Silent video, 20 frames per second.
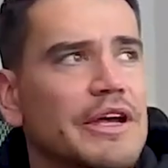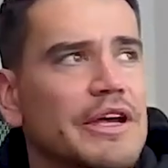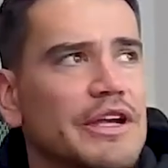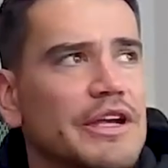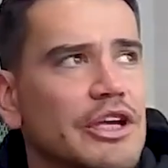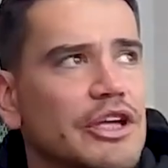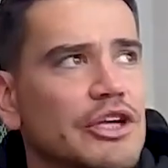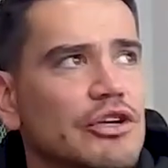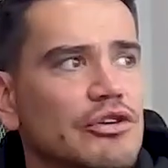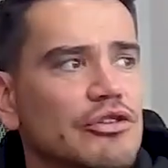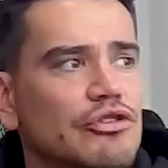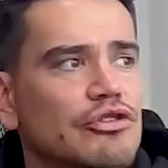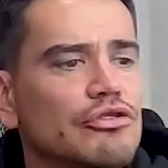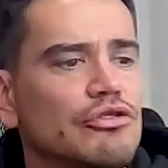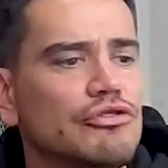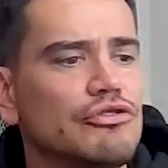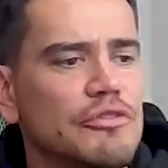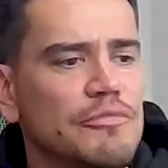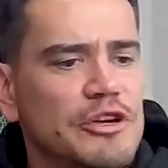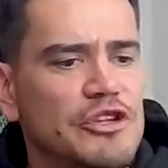you
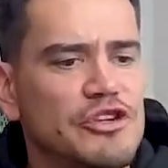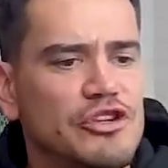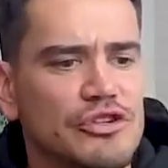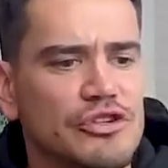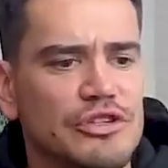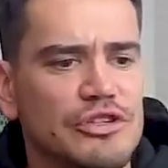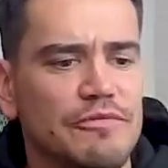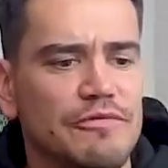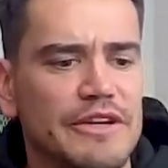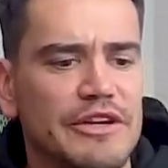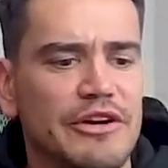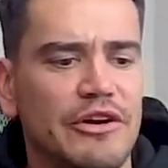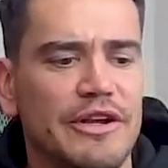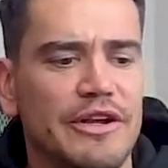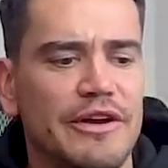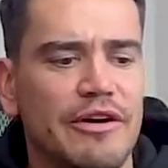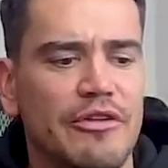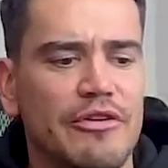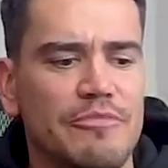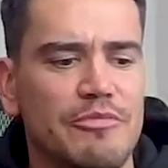also mentioned something
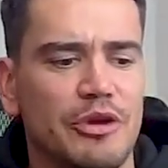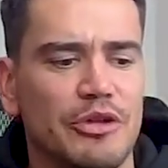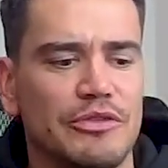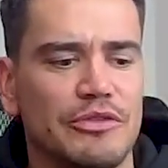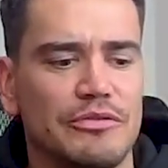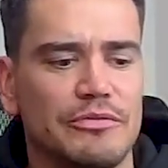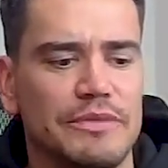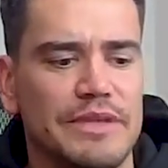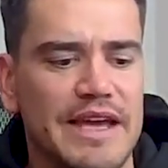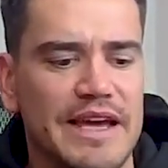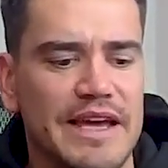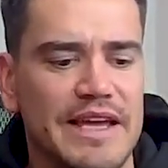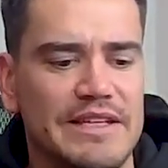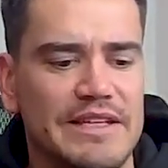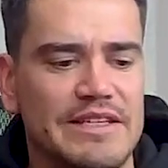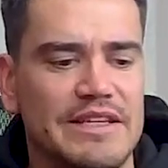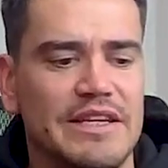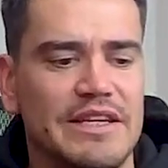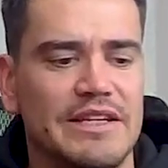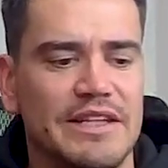earlier on about
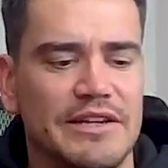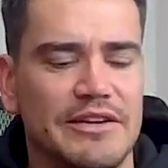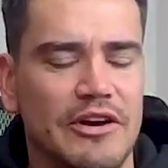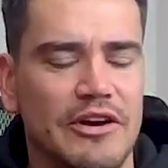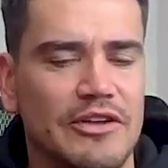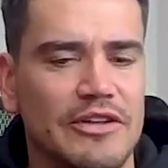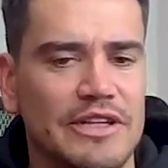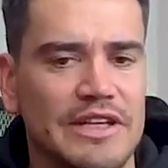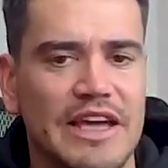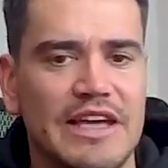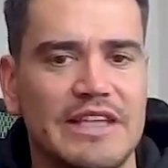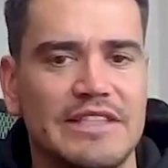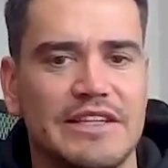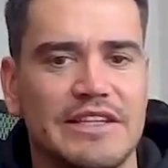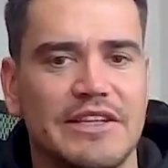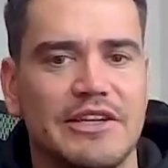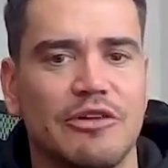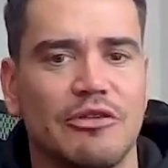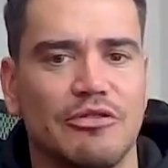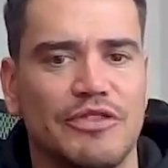gated and
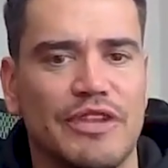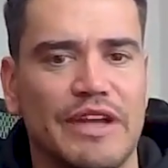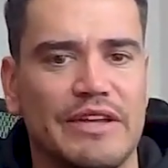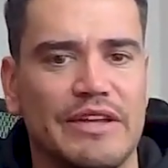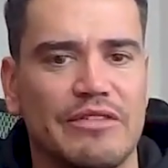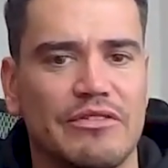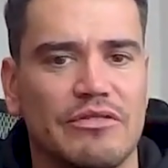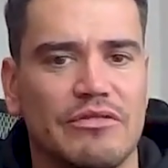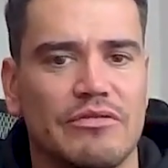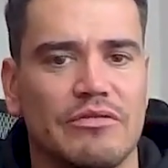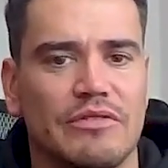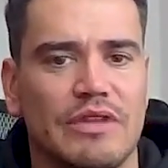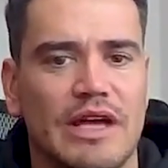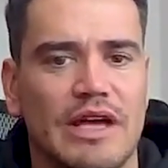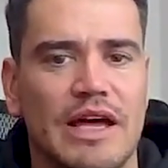ungated content. and